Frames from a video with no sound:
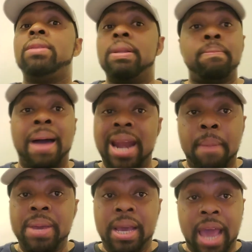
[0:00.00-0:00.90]
It might
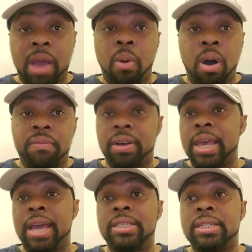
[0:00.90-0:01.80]
not be a cakewalk for
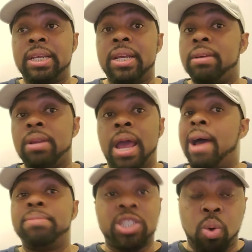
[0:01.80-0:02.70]
Kansas City.
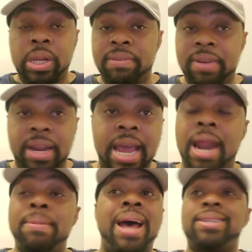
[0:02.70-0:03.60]
I'm just gonna leave it at that.
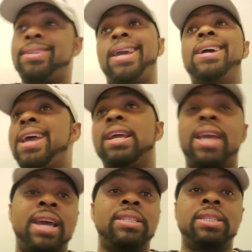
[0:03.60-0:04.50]
I'm not saying that
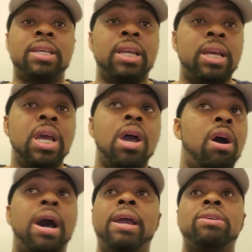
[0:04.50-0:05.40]
Kansas City.
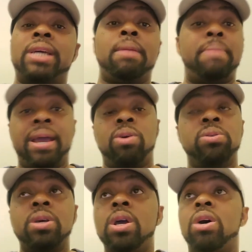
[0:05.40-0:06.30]
I ain't gonna say the
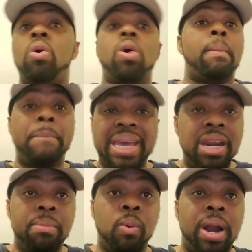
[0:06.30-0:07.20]
Bengals are gonna beat
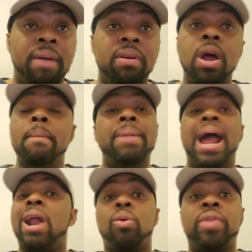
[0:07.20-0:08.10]
them or whatever, but
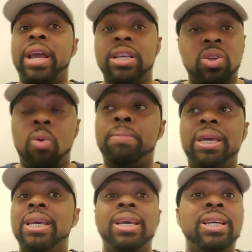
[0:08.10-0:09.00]
I don't think it's gonna
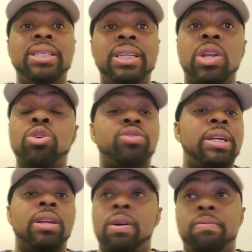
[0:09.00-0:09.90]
be easy. No
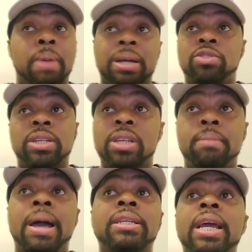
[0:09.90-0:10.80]
stretch uh, by the stretch of the
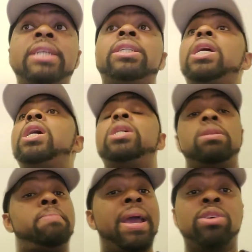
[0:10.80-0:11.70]
imagination.
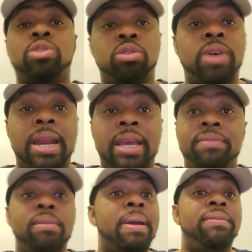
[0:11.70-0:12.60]
The Bengals gonna try to give
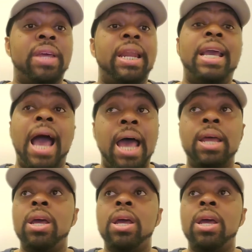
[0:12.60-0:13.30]
them everything they got,